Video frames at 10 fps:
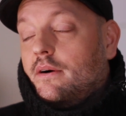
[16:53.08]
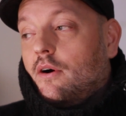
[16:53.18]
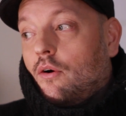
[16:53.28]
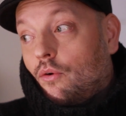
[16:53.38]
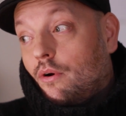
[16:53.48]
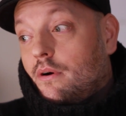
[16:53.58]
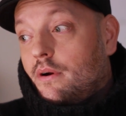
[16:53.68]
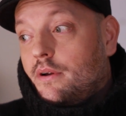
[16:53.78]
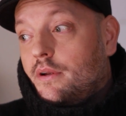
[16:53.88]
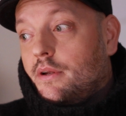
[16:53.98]
Or
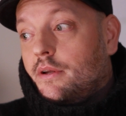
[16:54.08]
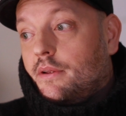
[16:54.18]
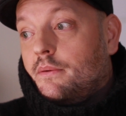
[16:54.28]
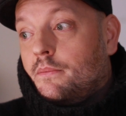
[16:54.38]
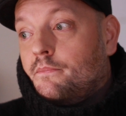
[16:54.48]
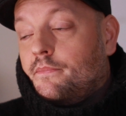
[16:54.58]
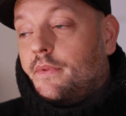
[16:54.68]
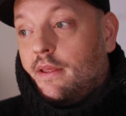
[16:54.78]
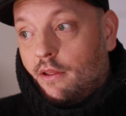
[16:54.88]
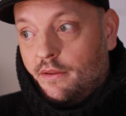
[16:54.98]

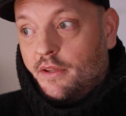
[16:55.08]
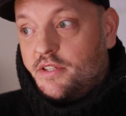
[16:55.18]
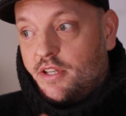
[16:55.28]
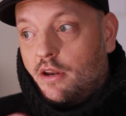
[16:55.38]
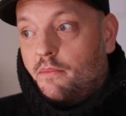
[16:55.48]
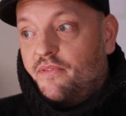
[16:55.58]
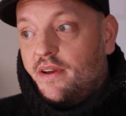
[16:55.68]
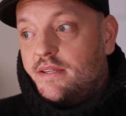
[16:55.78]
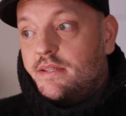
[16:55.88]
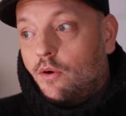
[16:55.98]
in the startup
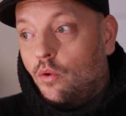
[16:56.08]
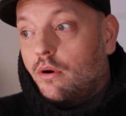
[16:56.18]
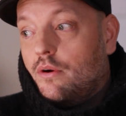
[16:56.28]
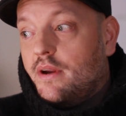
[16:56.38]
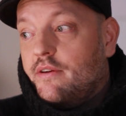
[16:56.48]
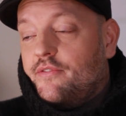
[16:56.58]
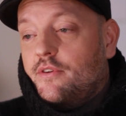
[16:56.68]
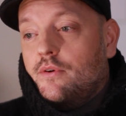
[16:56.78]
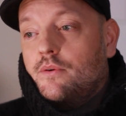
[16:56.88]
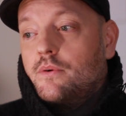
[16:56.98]
phase. Or if
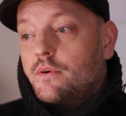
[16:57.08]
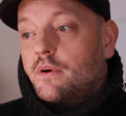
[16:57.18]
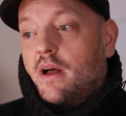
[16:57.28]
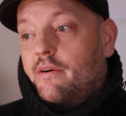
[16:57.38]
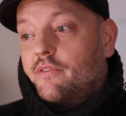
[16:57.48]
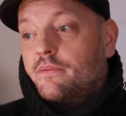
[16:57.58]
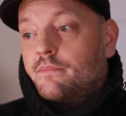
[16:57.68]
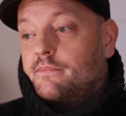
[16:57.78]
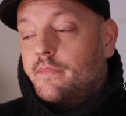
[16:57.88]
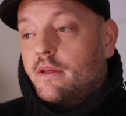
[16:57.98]
you have
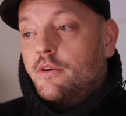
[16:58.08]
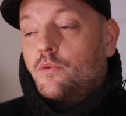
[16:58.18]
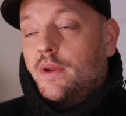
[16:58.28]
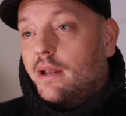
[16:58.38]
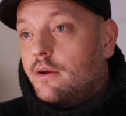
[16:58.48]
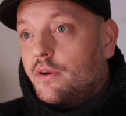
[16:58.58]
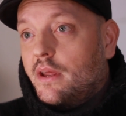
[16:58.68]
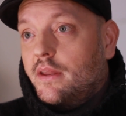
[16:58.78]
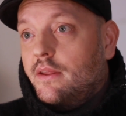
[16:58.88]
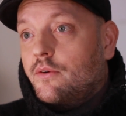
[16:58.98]
a really good
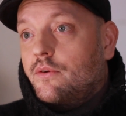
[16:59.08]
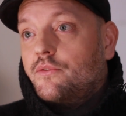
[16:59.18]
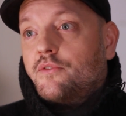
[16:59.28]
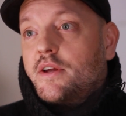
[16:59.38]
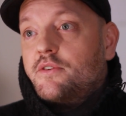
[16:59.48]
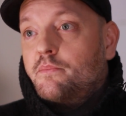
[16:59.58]
idea, you could try to